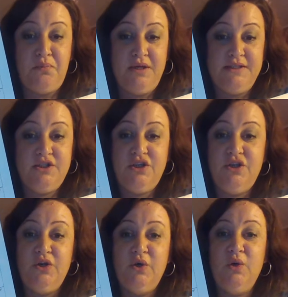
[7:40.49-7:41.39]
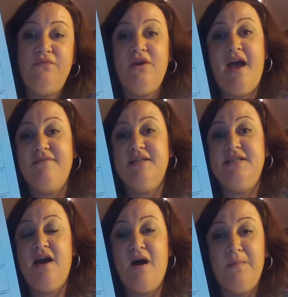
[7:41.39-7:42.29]
plus 2, if you have
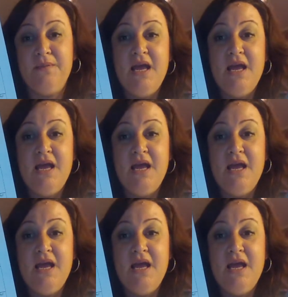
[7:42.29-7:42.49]
a